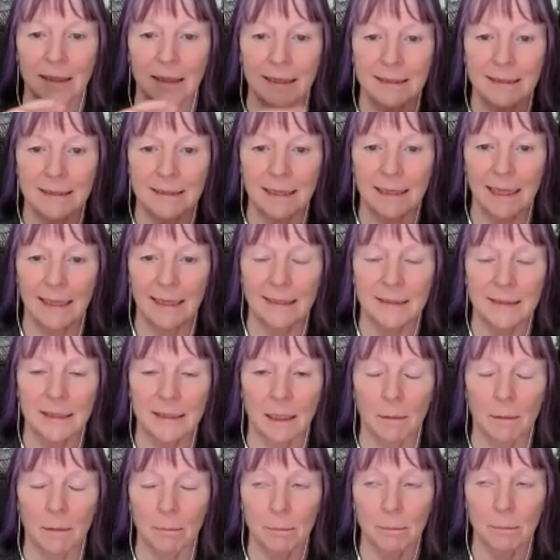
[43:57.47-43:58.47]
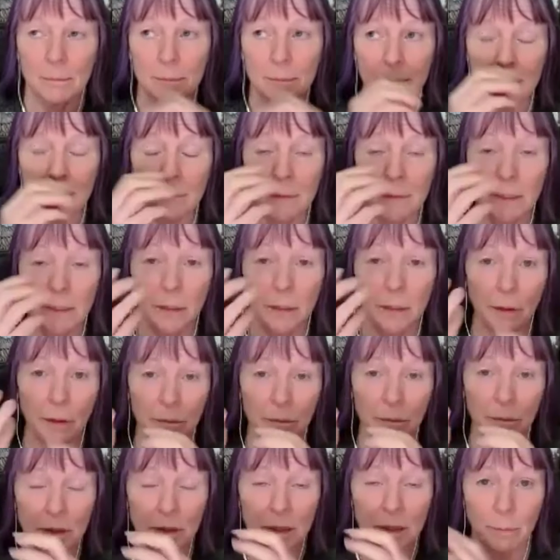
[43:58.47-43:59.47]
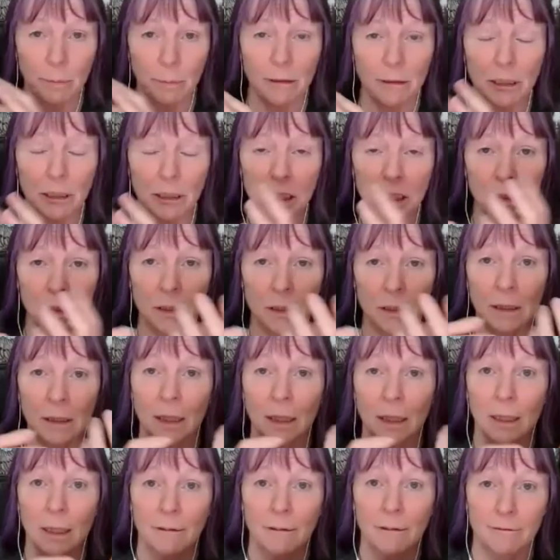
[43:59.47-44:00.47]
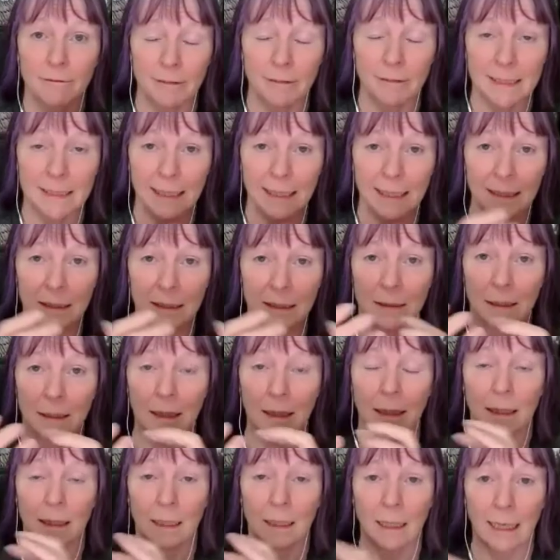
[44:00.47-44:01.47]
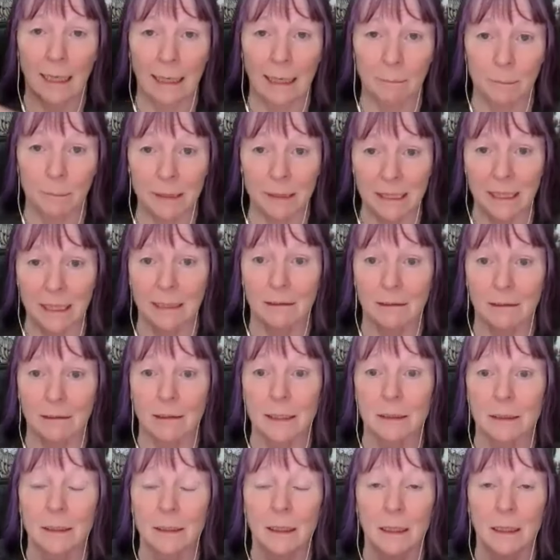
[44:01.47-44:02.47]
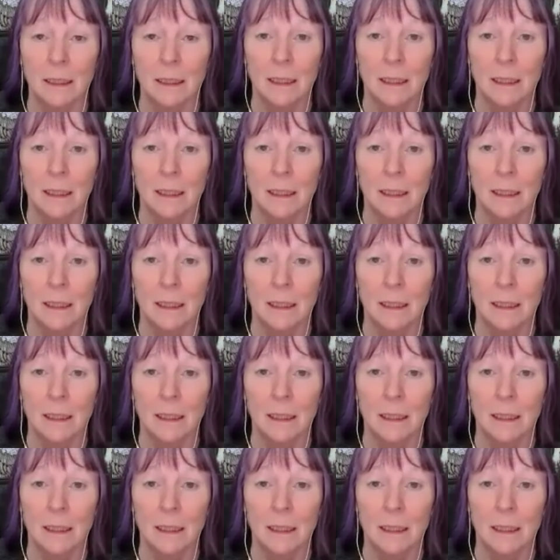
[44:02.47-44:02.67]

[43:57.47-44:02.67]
This is a, you know, spiritual, physical, and material